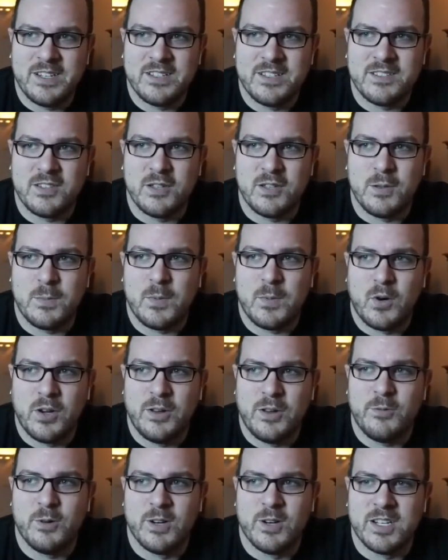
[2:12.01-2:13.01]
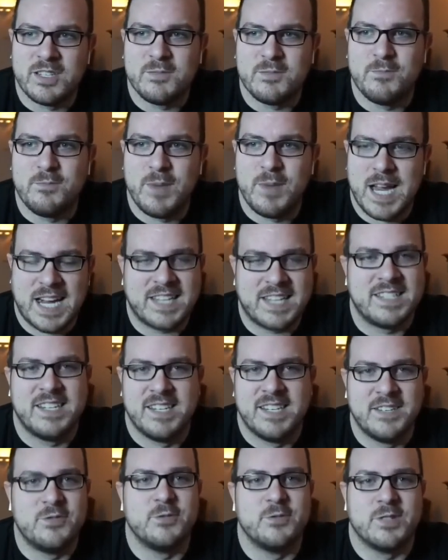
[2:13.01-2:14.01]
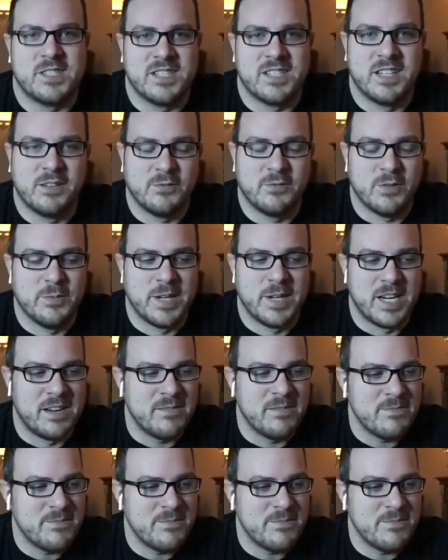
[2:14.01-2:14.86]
to the point where it's back to interesting for me.